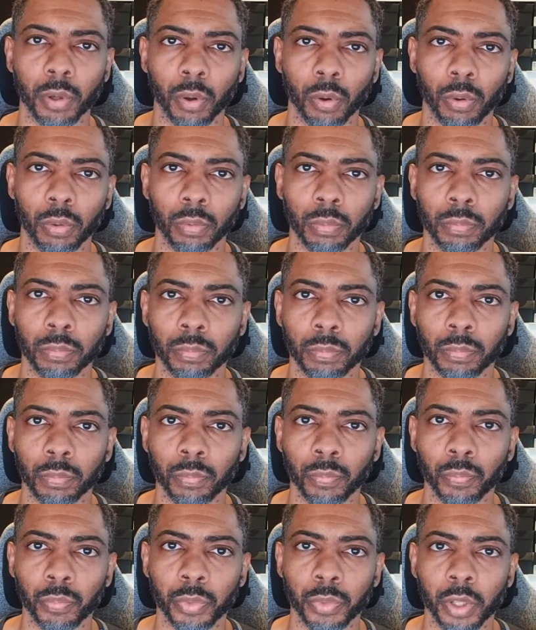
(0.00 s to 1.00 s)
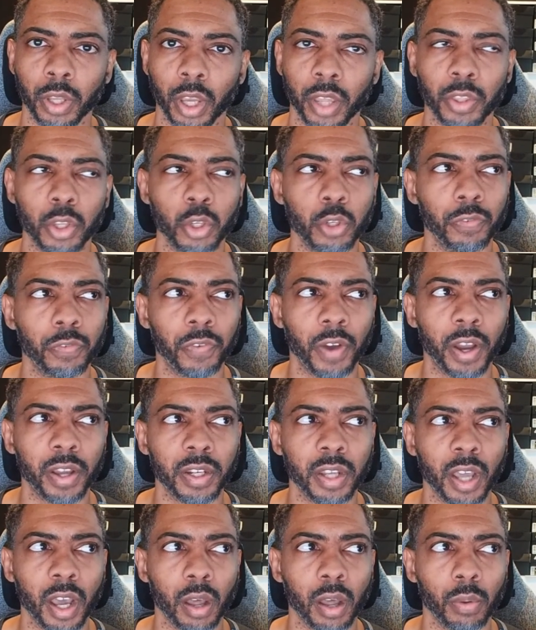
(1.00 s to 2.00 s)
hole? And then you find
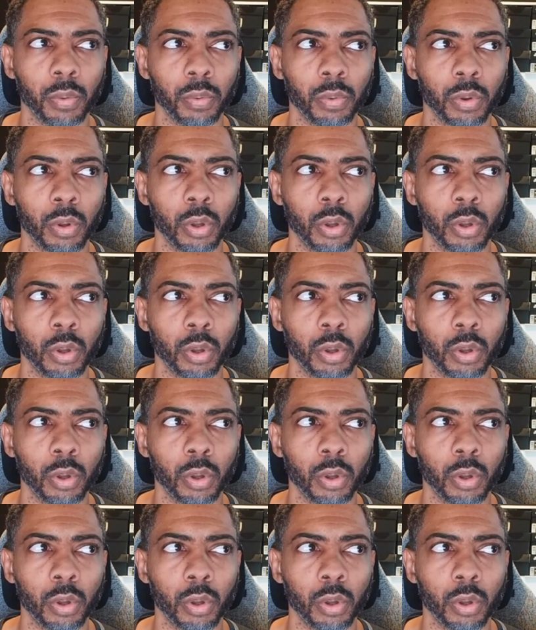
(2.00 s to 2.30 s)
out